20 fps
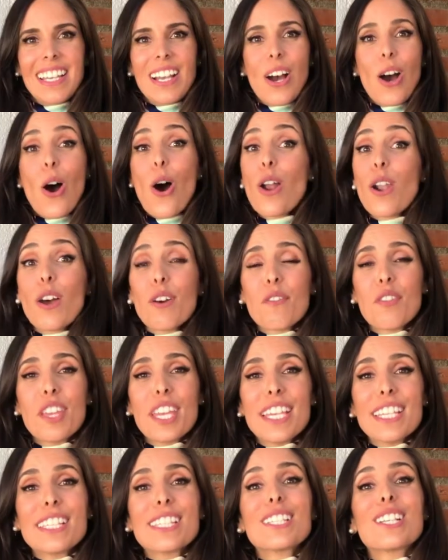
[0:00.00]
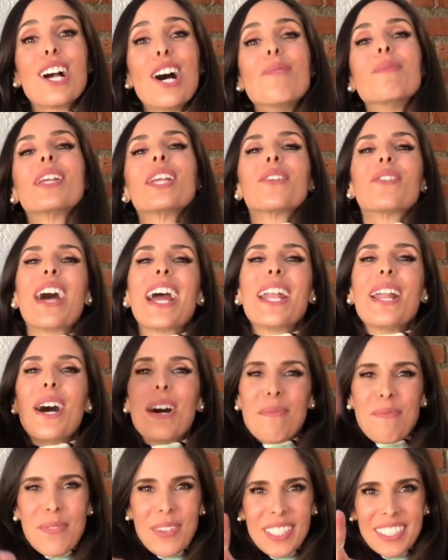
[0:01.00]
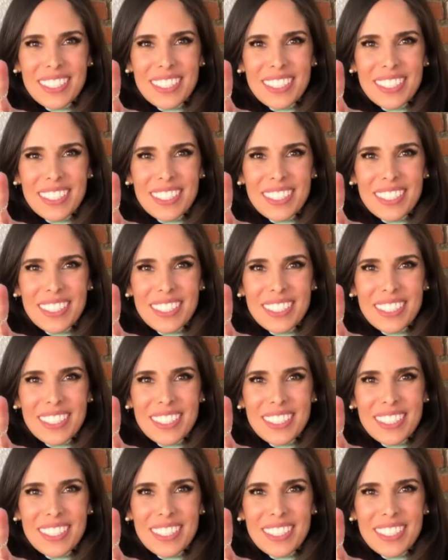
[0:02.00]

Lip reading: All of this coming right up!